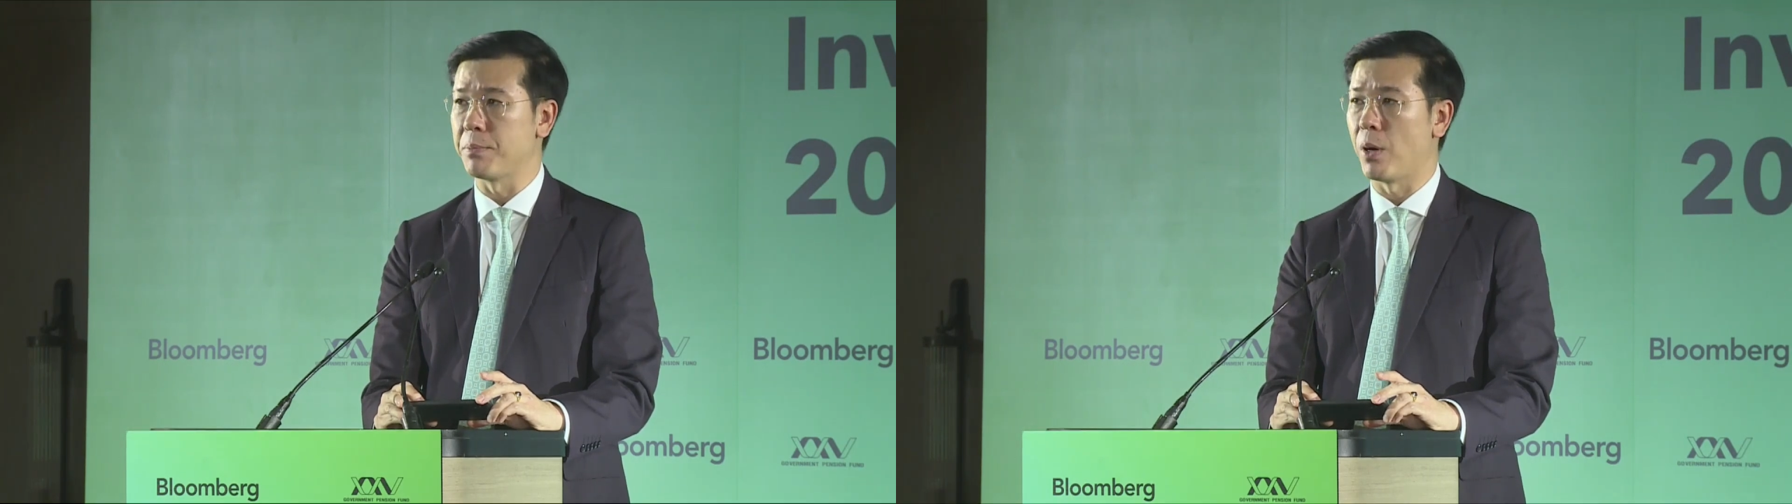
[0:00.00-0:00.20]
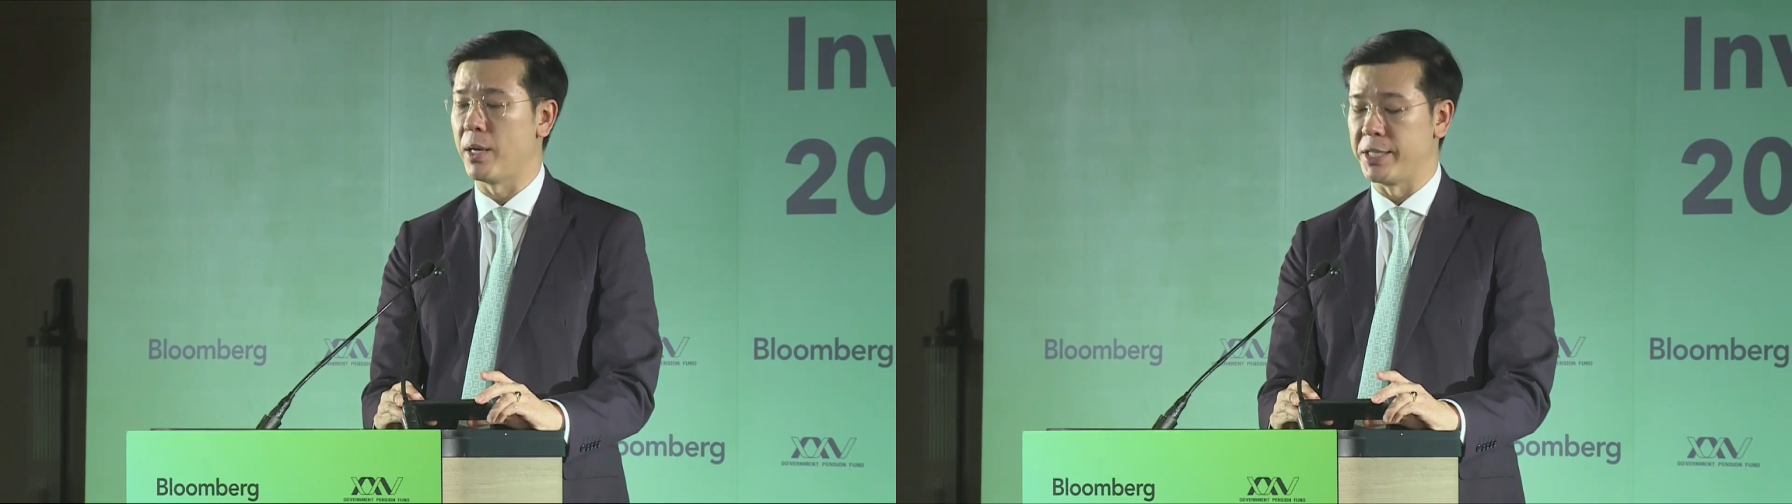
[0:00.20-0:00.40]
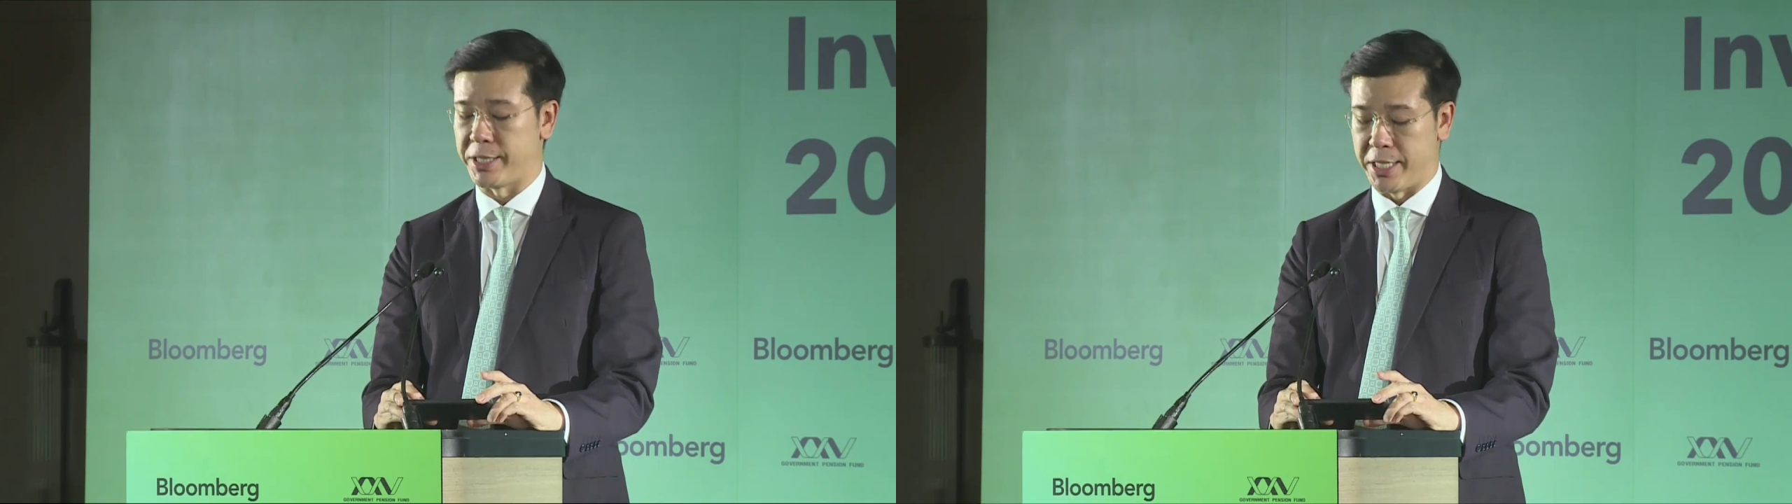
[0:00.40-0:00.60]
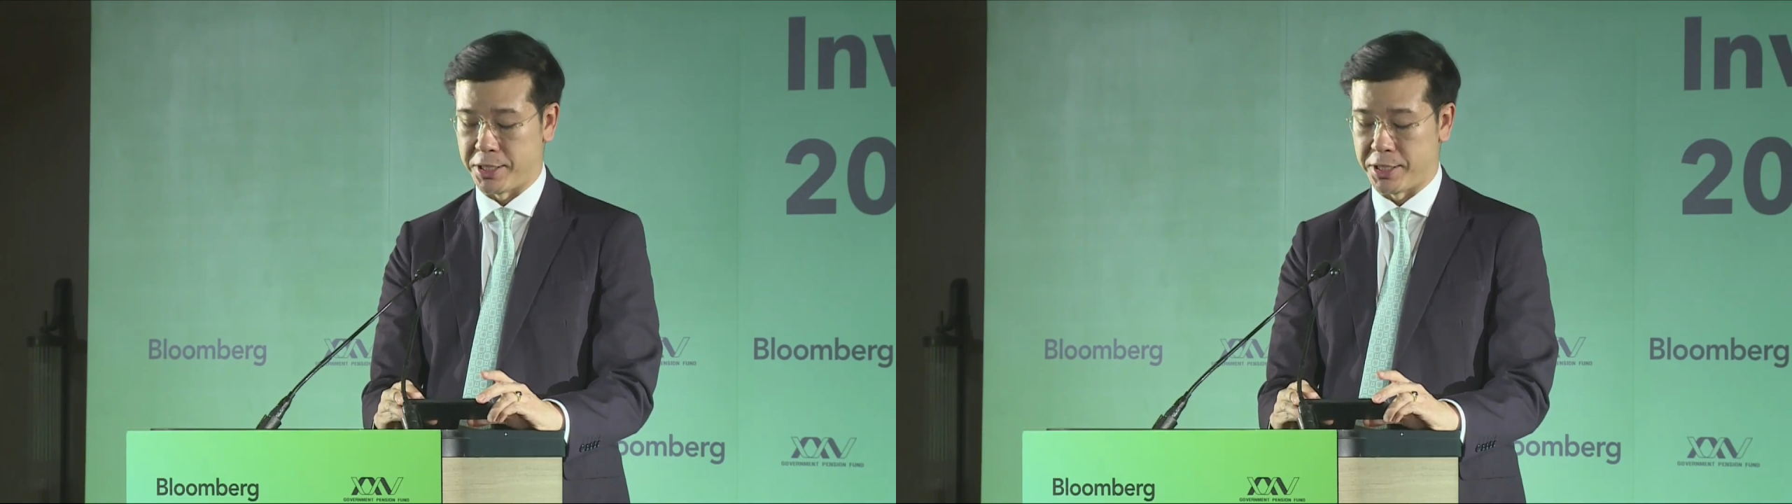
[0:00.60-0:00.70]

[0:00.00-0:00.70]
policies.